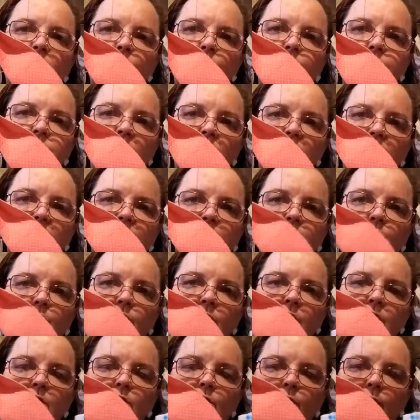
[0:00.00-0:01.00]
hopefully
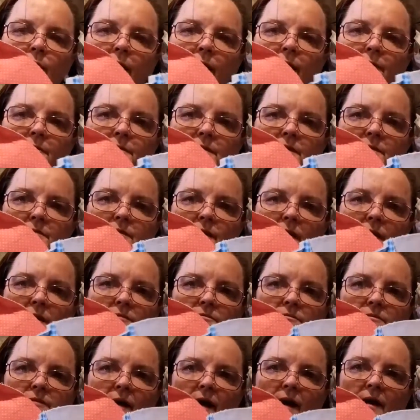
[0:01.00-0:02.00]
for a craft if I
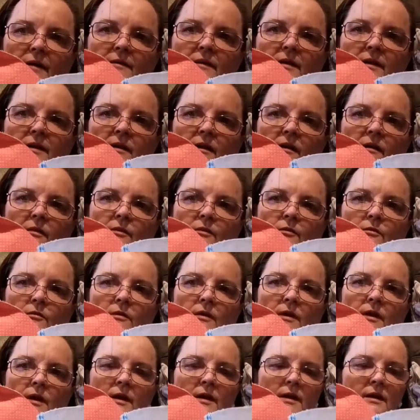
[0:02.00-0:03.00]
can find the other
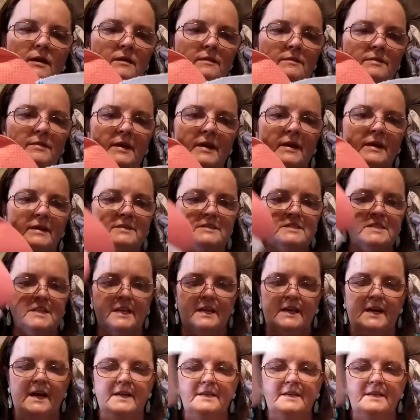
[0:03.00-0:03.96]
things that